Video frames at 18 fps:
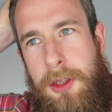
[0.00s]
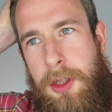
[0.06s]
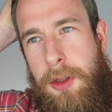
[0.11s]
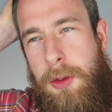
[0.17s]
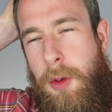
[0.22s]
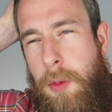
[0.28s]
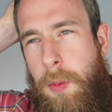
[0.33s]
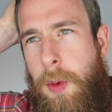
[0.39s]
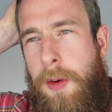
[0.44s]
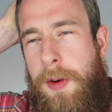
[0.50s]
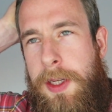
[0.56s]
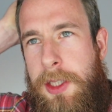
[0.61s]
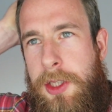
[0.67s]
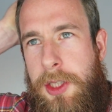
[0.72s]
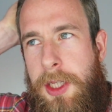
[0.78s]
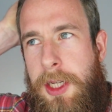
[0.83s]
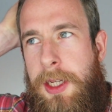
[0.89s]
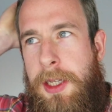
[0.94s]
or
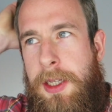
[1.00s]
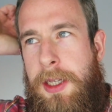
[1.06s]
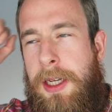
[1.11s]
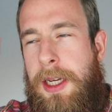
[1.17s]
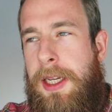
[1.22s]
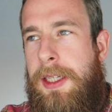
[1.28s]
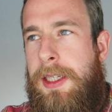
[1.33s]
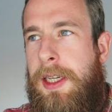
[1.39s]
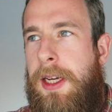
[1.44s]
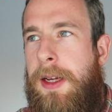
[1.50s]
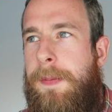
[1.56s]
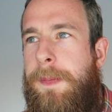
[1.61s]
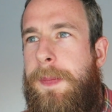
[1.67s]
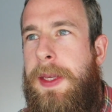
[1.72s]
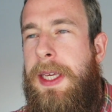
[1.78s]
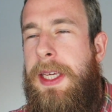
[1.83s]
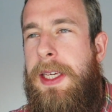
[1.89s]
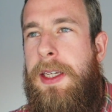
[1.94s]
Warwickshire,
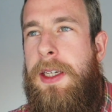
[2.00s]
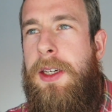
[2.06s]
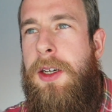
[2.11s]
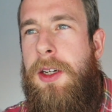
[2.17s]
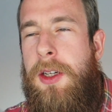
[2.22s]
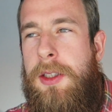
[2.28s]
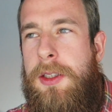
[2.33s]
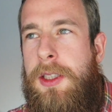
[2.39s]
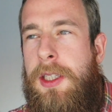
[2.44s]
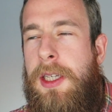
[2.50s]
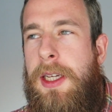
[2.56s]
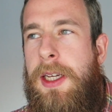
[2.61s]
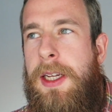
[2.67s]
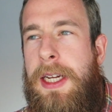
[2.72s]
and he got